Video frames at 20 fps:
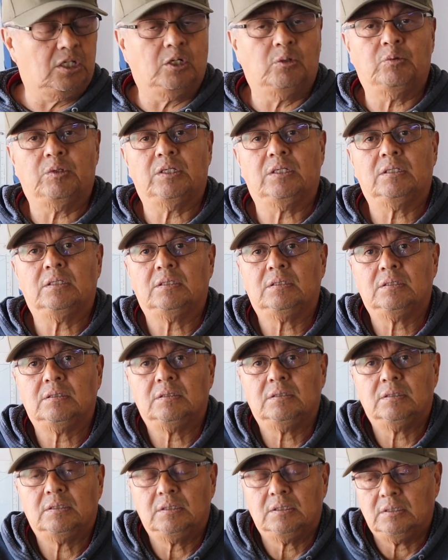Irwin
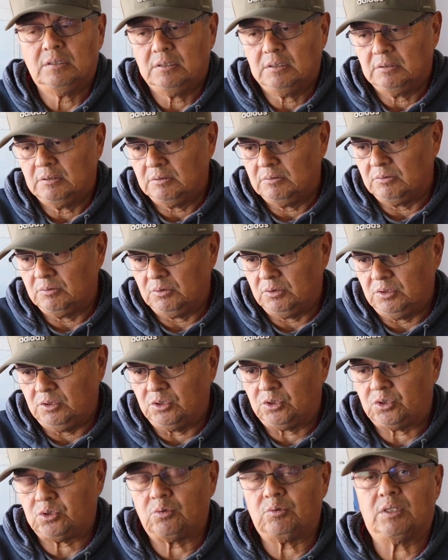
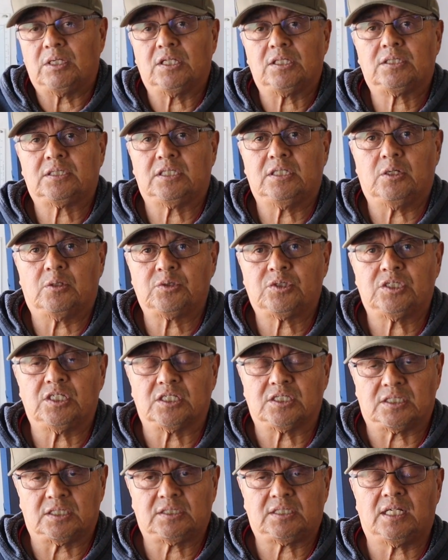used to run a
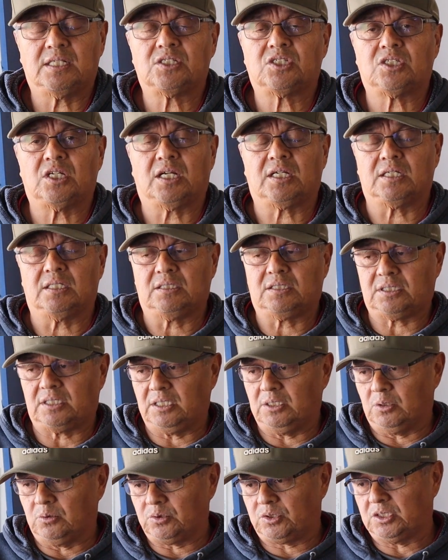306, a 10-second
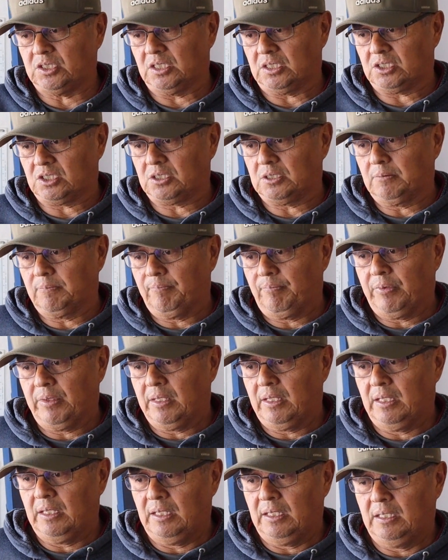306.
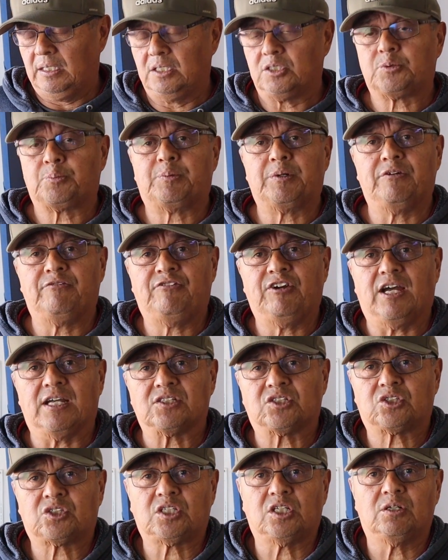It's pretty
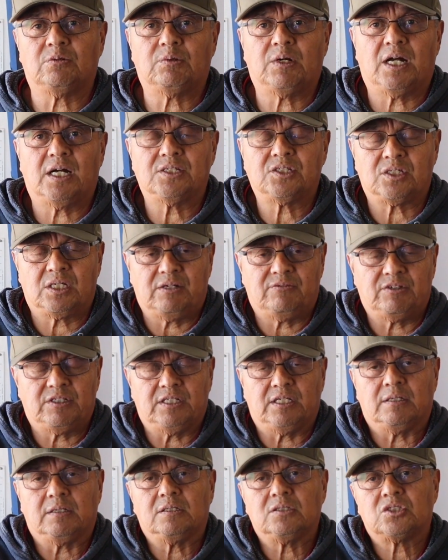fast. Steel rods and
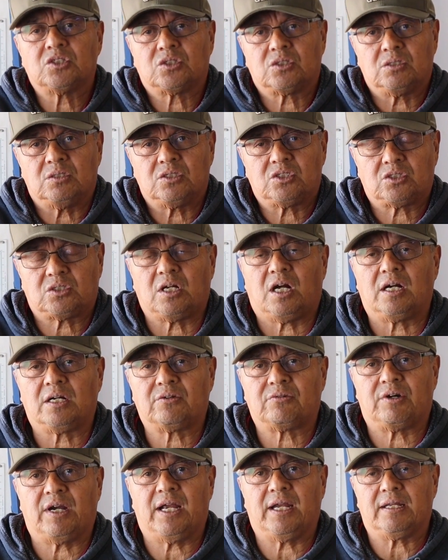everything.
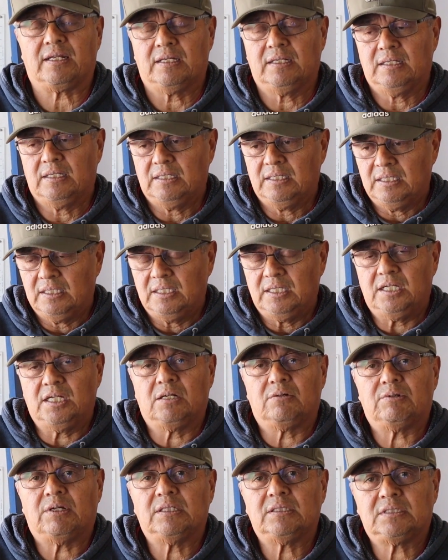Stock crank,
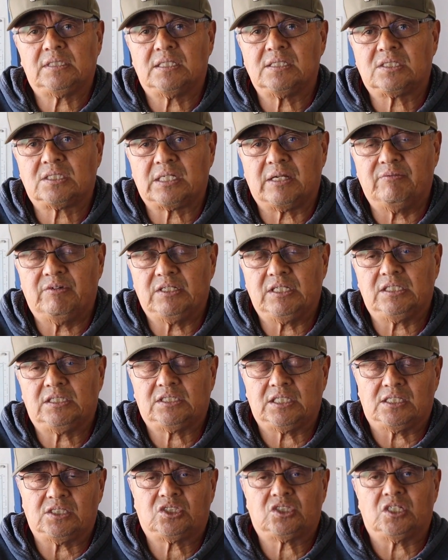it'll run 1070,
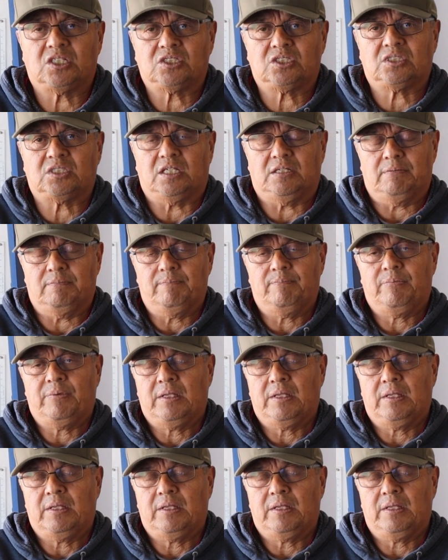1060.